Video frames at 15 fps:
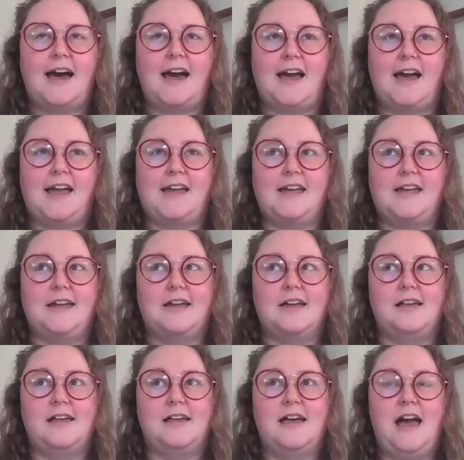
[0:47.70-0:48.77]

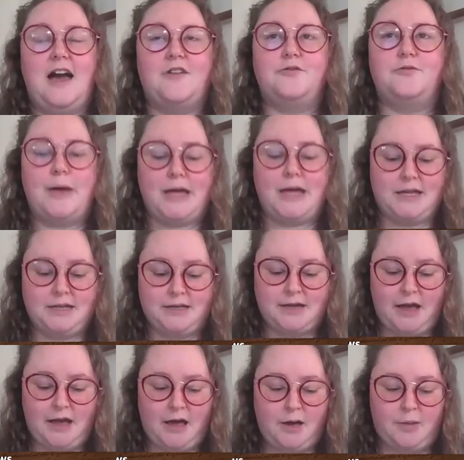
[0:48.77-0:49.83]
I have
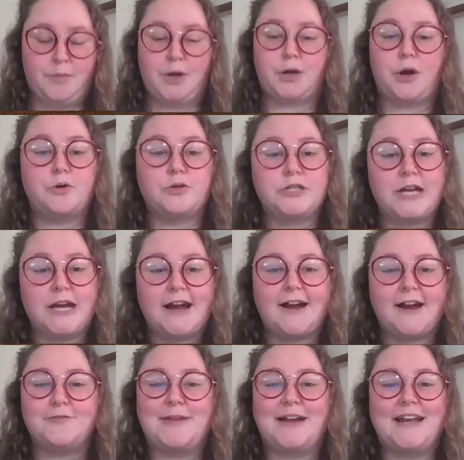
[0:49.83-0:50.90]
been a
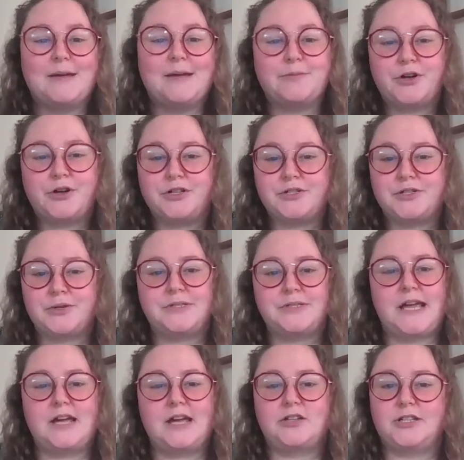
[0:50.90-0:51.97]
co-chair of my neighborhood
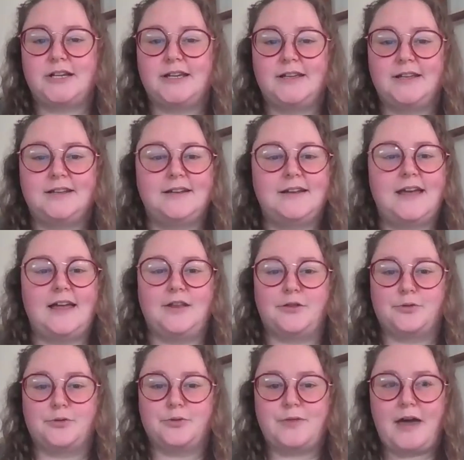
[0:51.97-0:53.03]
association,
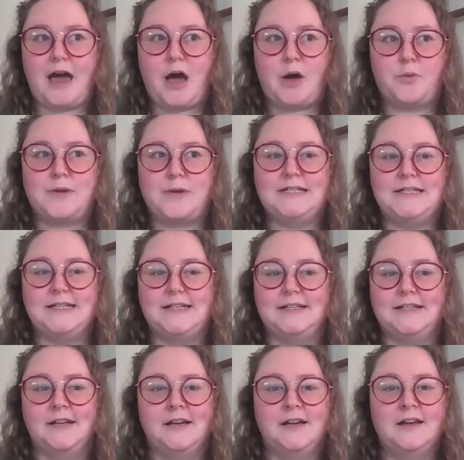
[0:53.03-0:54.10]
and through that we
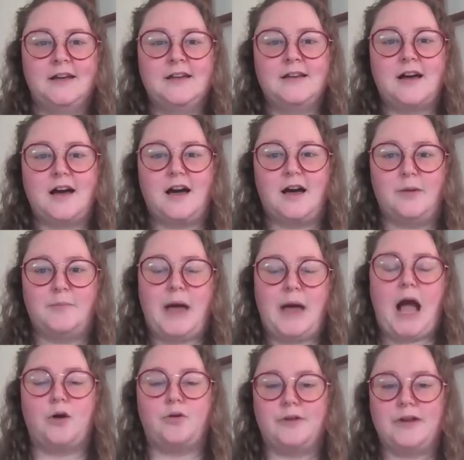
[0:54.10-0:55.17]
did
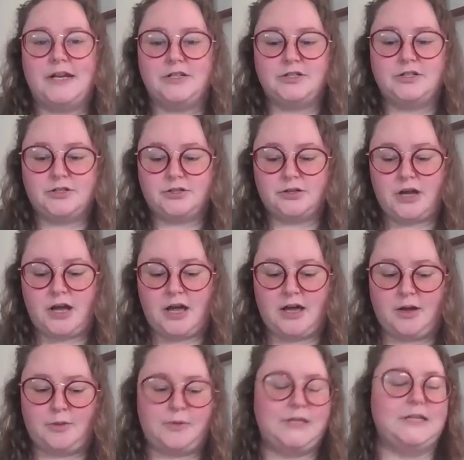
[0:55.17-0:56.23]
outreach.
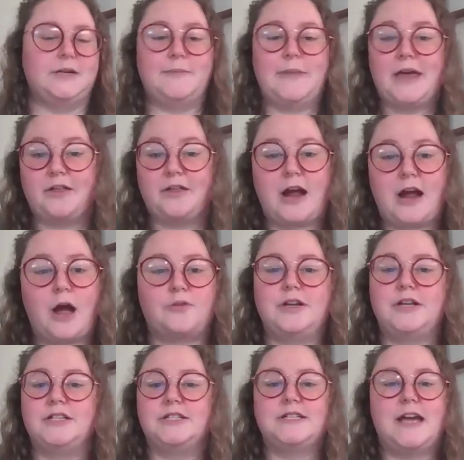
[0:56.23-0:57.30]
We did a mailer
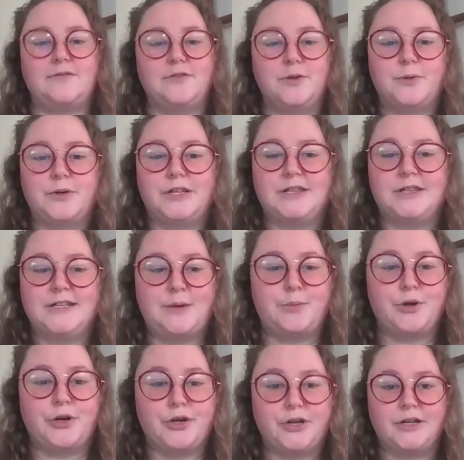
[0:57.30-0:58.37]
outreach to everyone in the
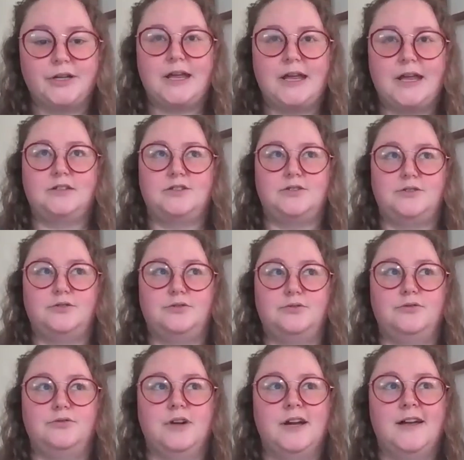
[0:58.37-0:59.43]
neighborhood
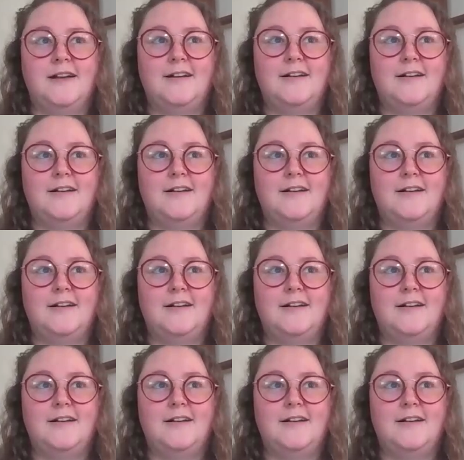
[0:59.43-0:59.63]
to